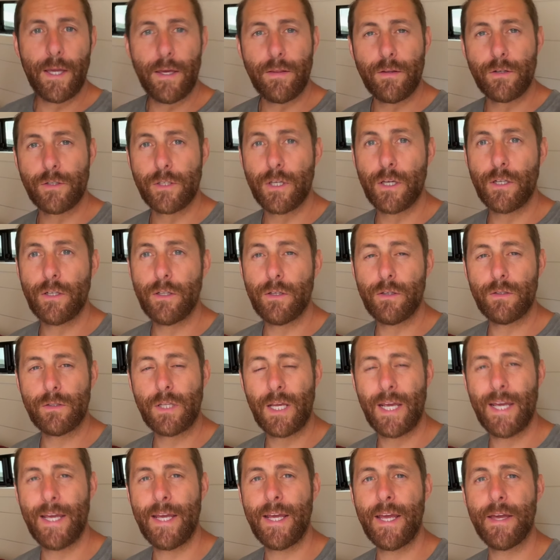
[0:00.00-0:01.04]
there's good news
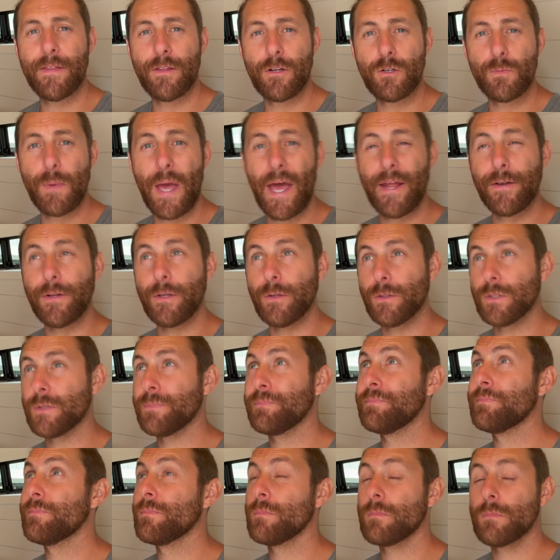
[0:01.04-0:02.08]
and there's bad news.
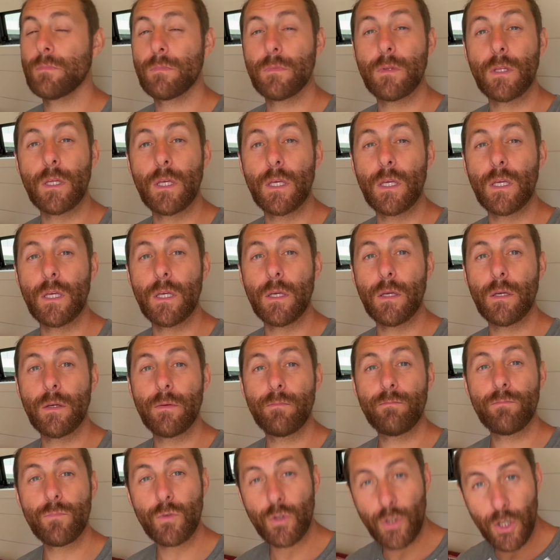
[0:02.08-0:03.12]
The
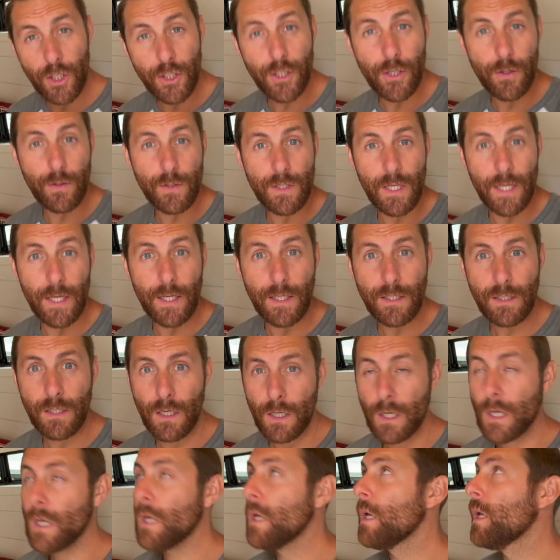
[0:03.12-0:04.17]
good news is
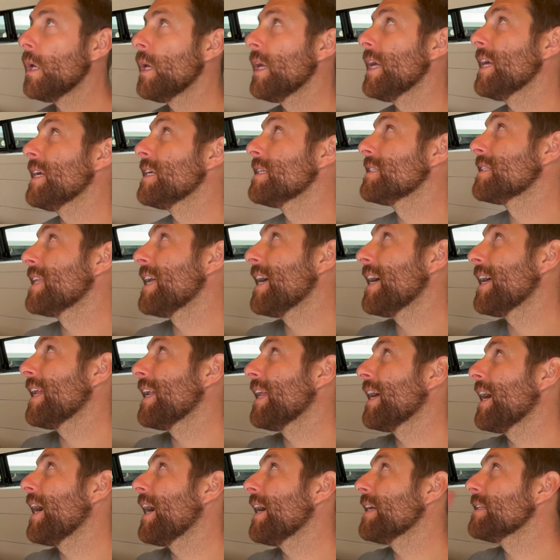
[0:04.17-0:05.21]
that
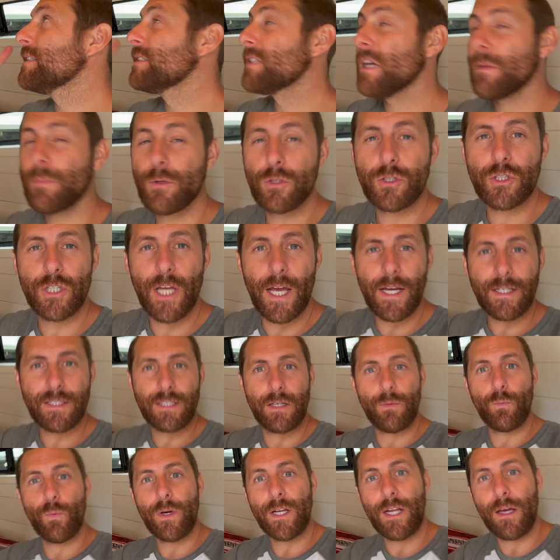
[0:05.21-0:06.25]
I double checked
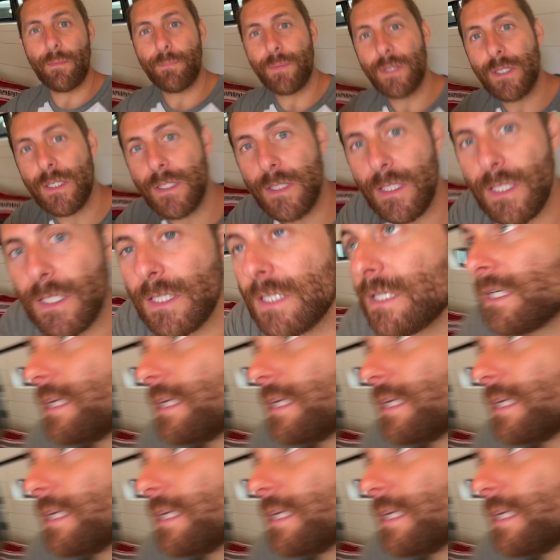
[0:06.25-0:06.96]
and went up into the